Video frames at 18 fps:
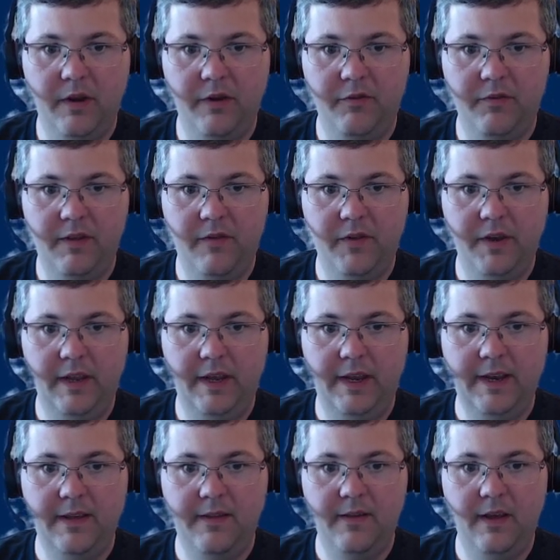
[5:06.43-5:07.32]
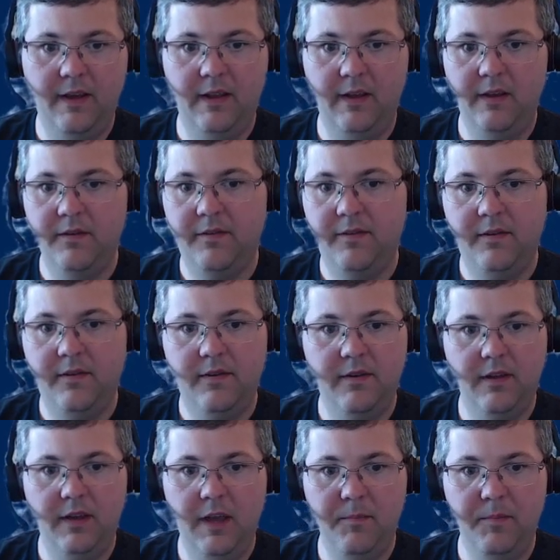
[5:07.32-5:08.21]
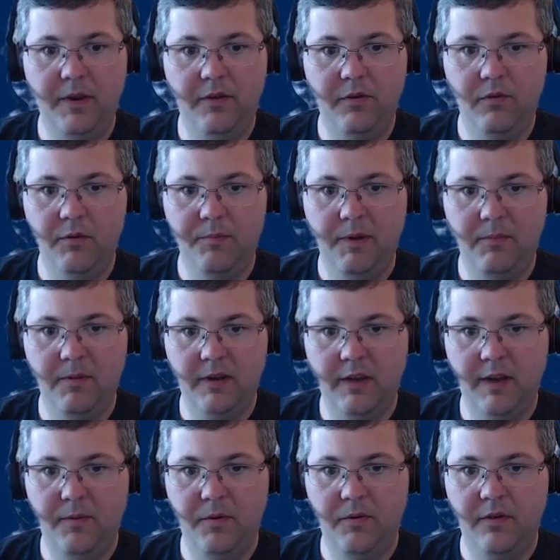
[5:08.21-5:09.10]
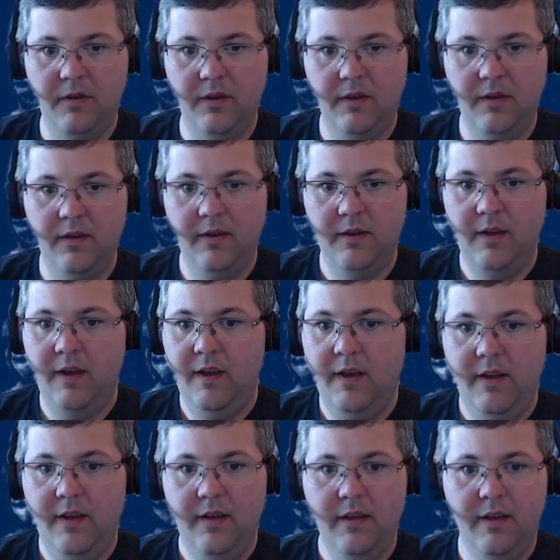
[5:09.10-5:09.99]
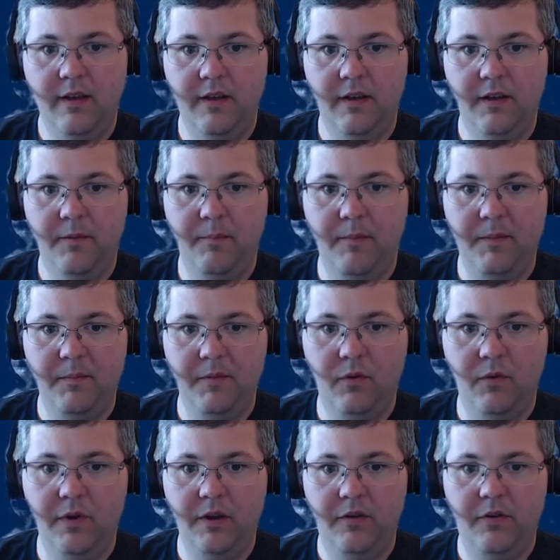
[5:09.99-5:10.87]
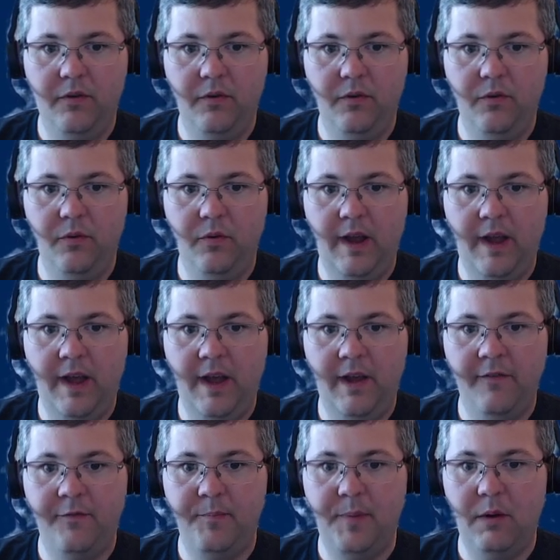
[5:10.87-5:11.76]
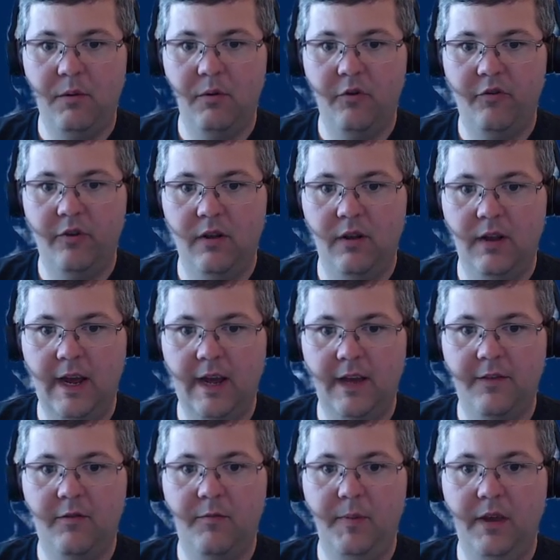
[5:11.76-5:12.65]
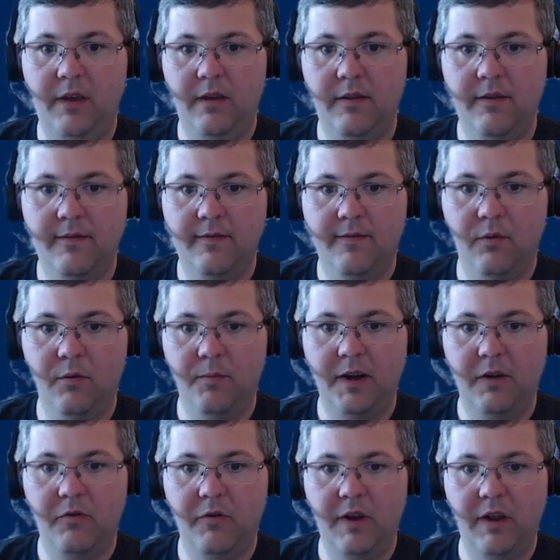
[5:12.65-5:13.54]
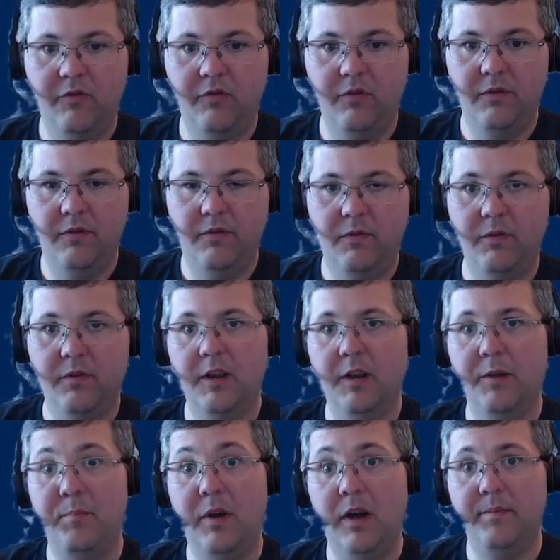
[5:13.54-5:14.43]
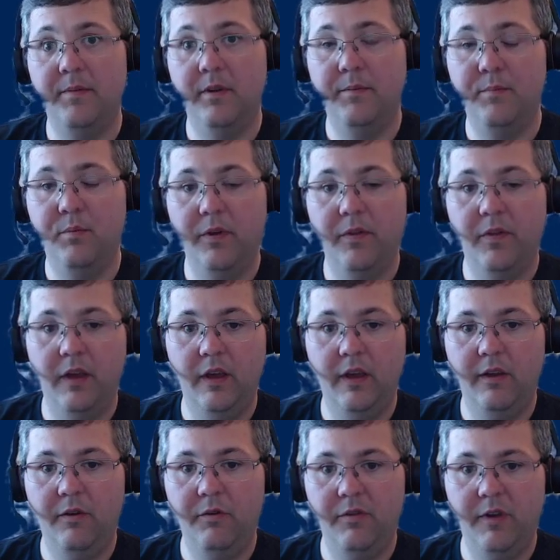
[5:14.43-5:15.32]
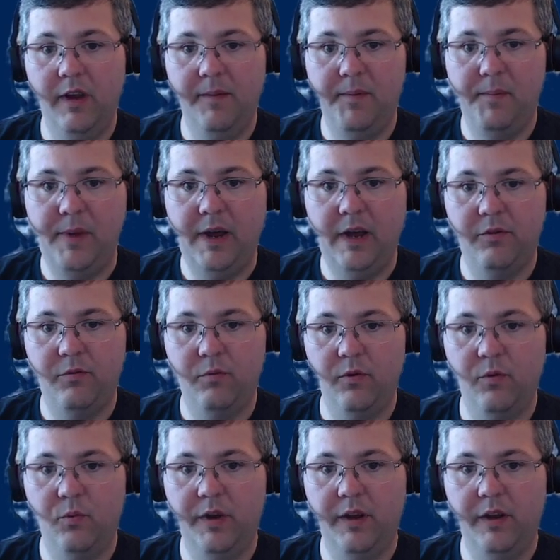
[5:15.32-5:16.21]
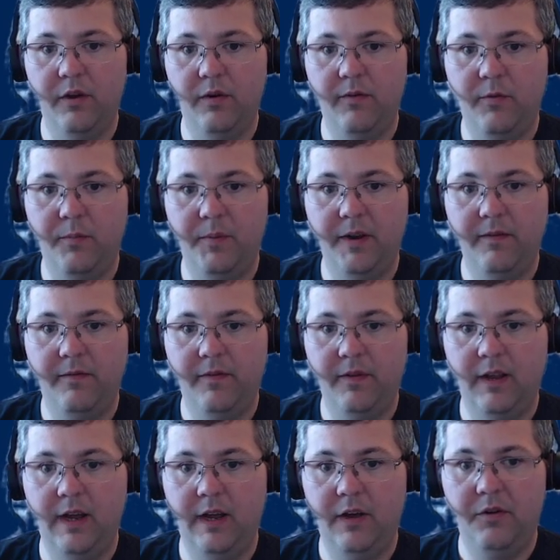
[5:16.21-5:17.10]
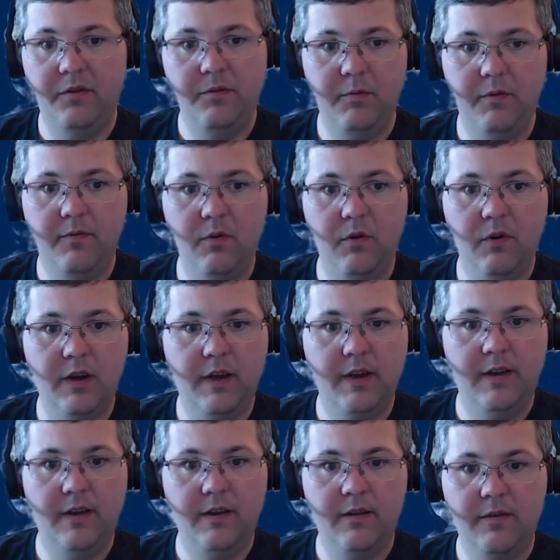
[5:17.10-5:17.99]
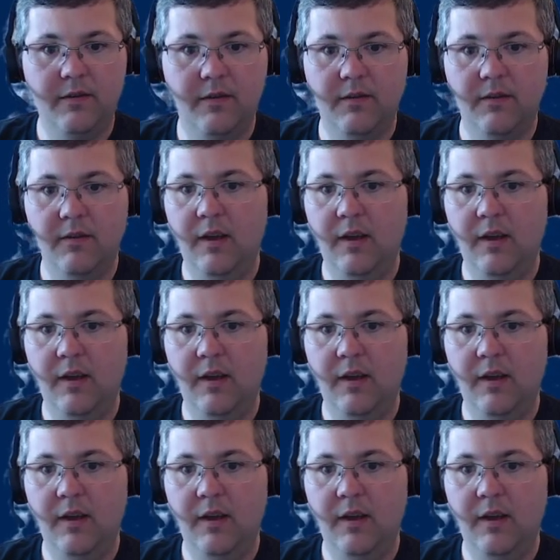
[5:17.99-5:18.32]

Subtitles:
I just have a DNS alias to get me to our public demo site. I'm going to have PowerShell ask me for my credentials, so it's going to pop up with a username and password window for me to fill out before it connects.